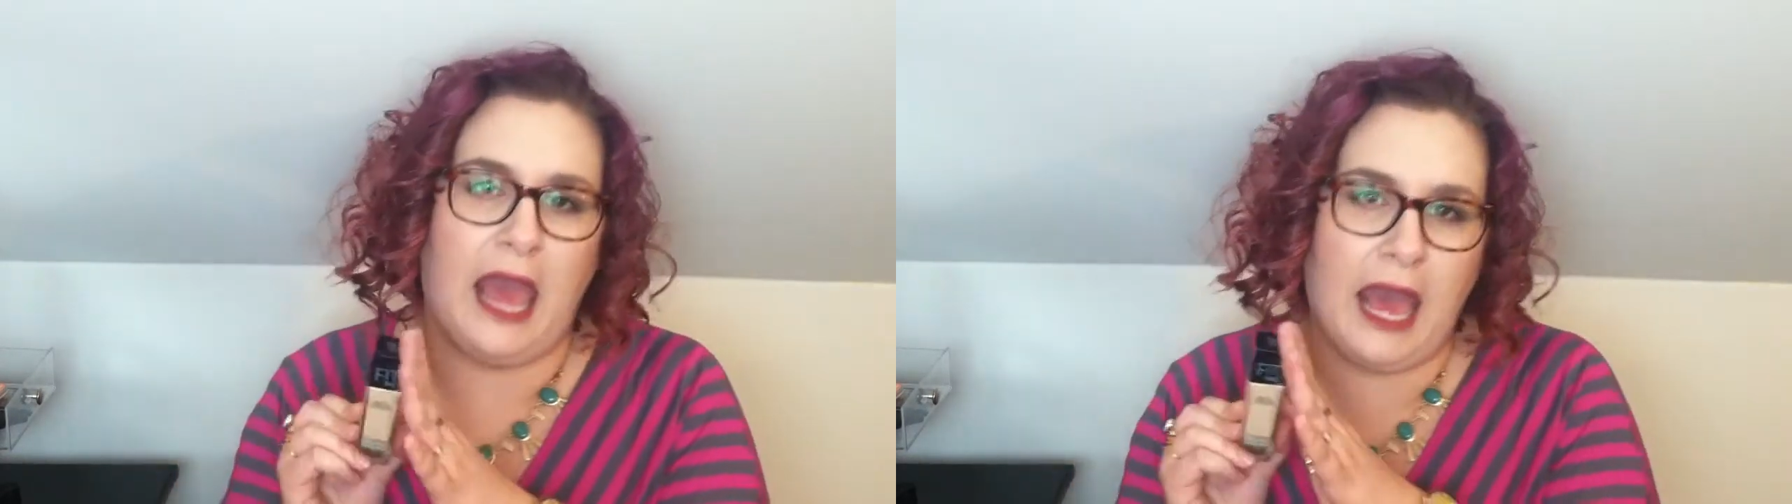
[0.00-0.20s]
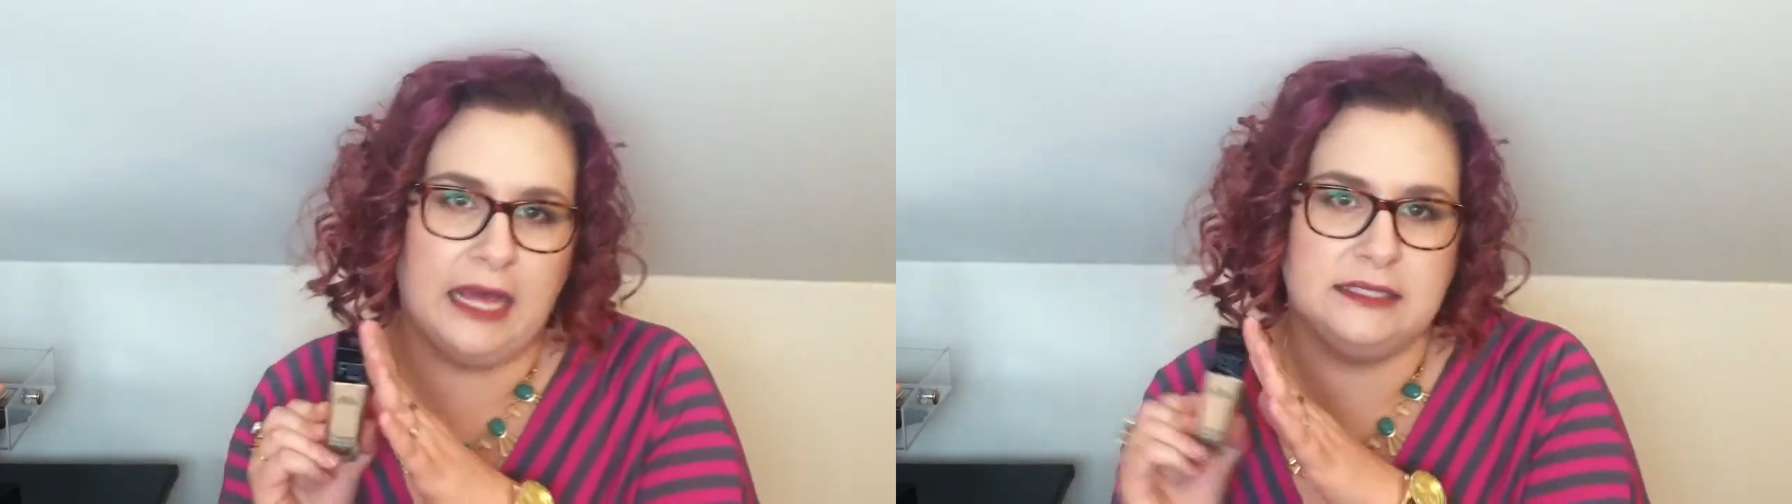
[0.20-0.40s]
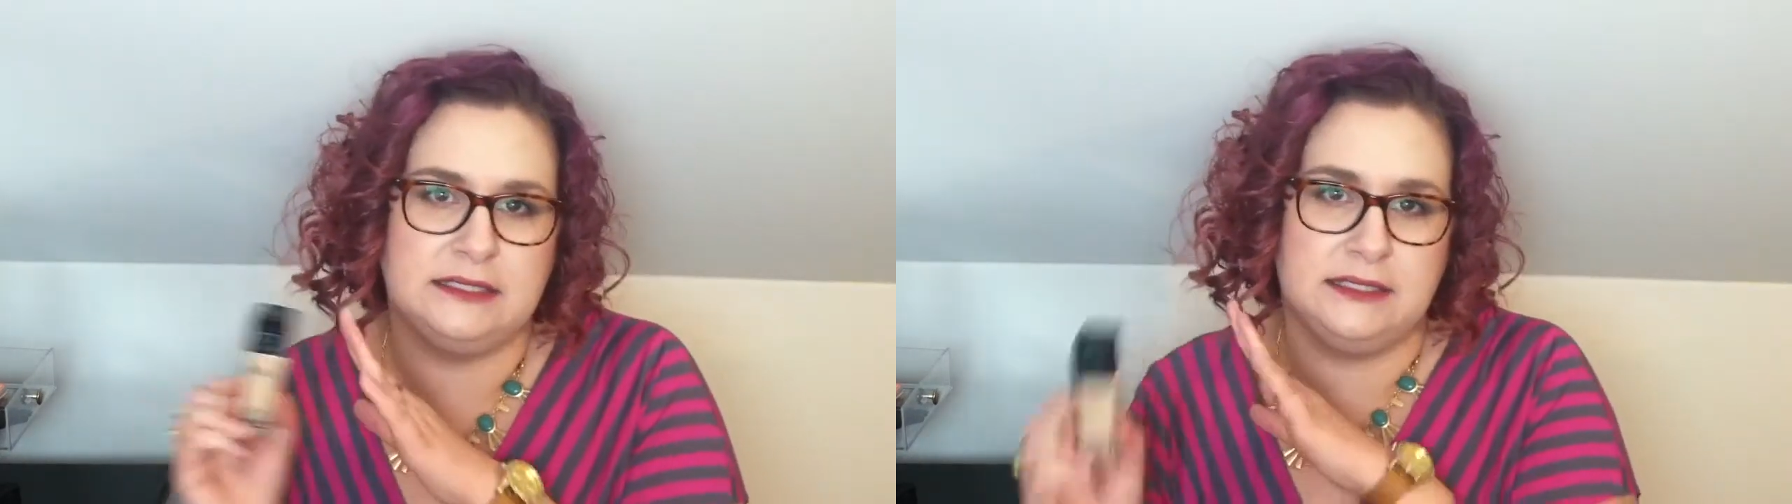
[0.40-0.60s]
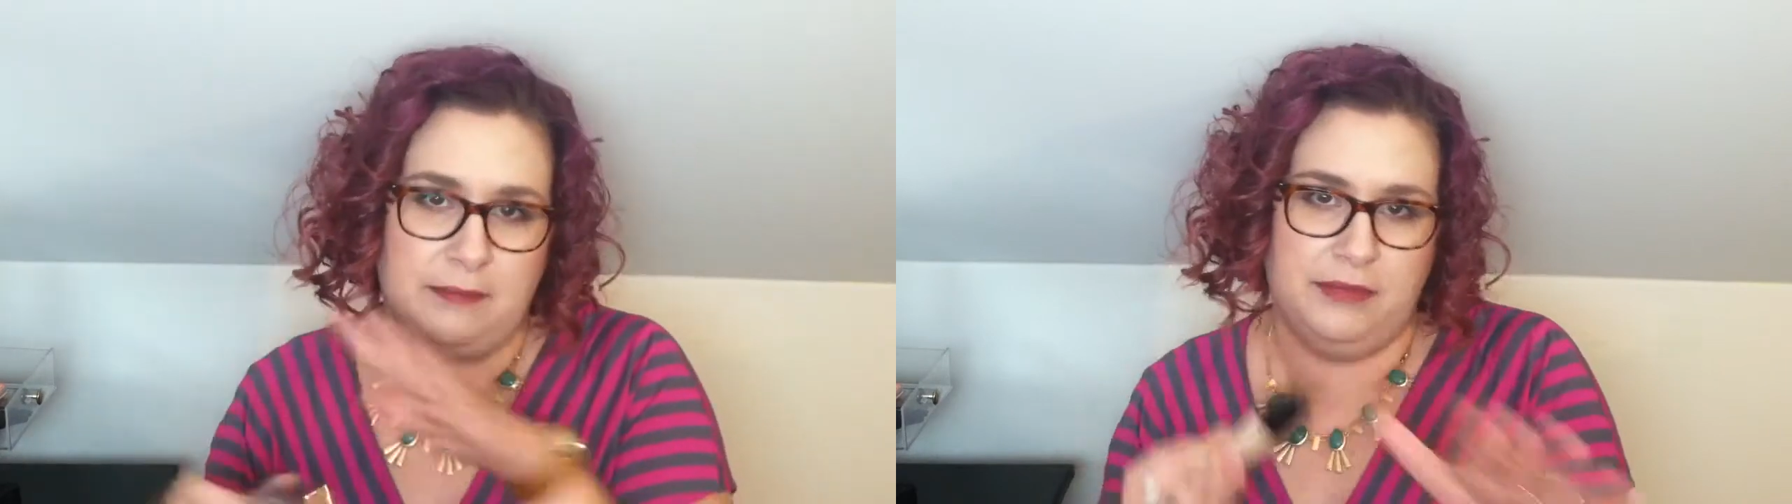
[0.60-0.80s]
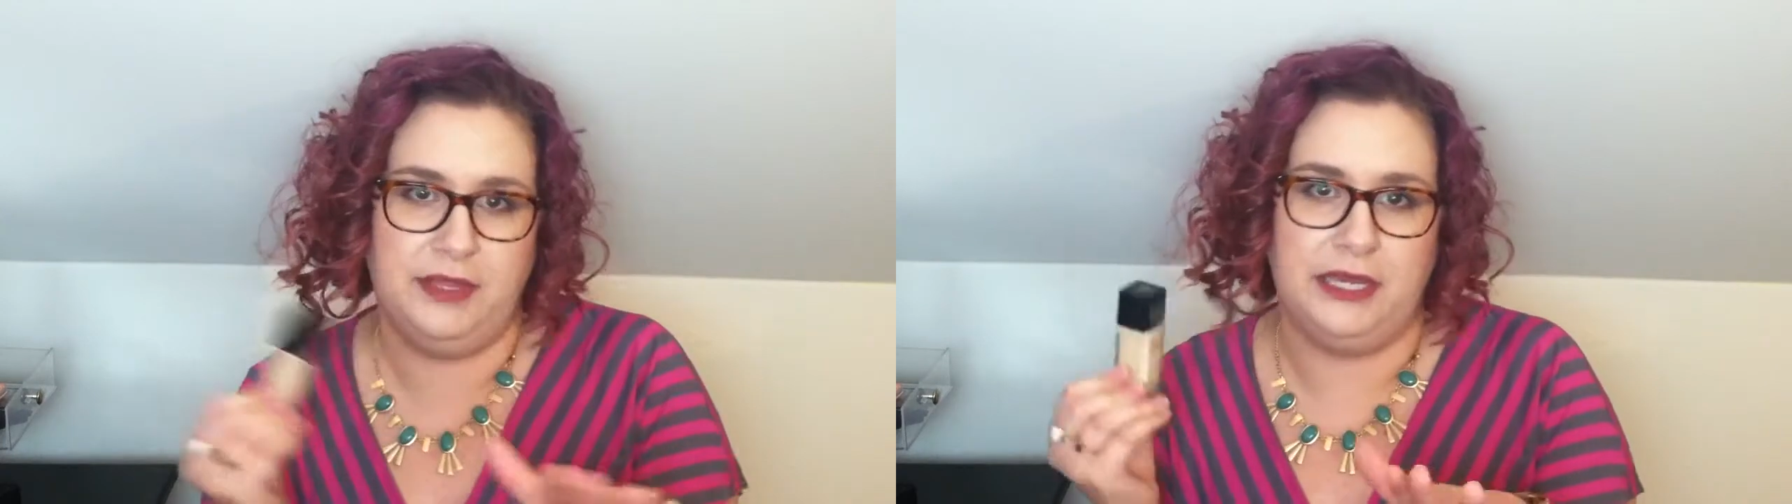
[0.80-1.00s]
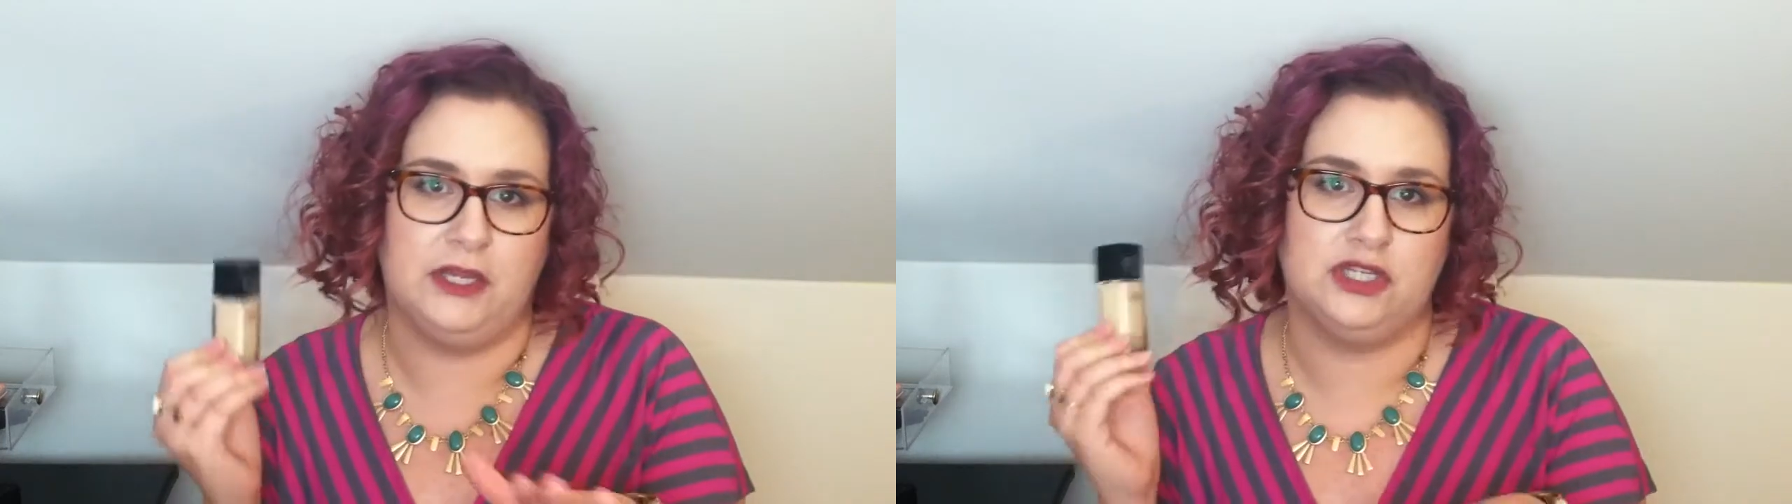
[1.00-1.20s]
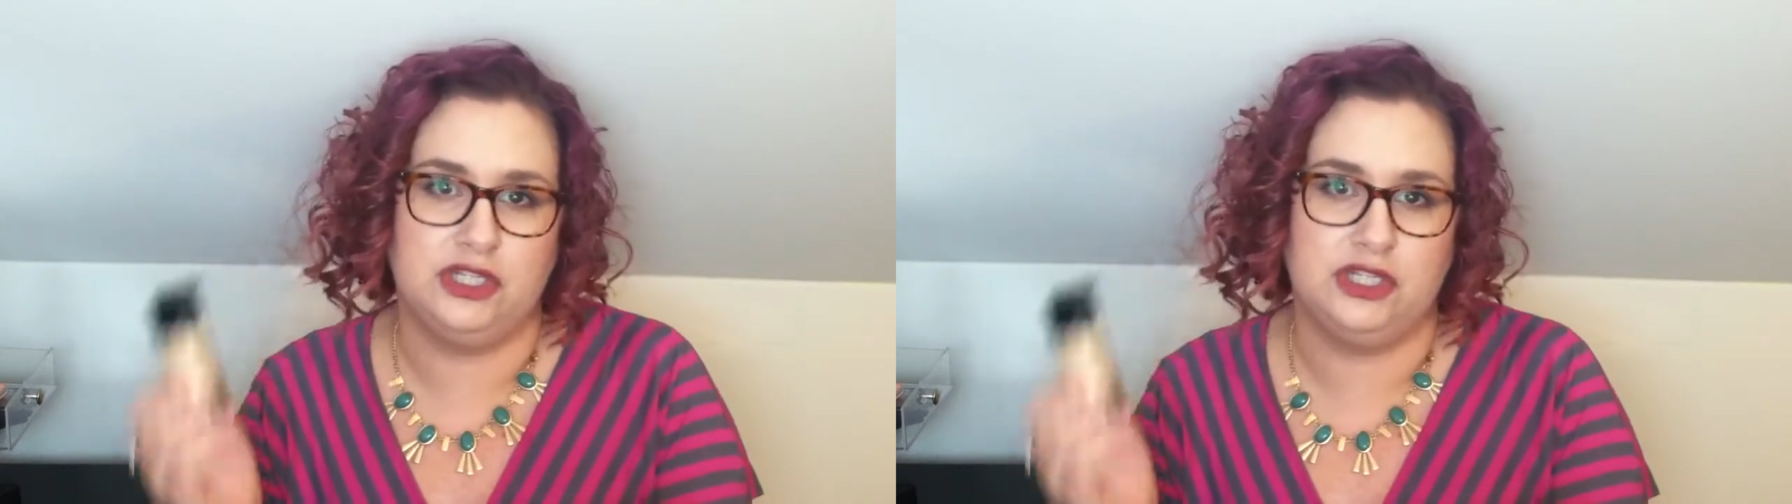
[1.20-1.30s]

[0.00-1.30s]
adds something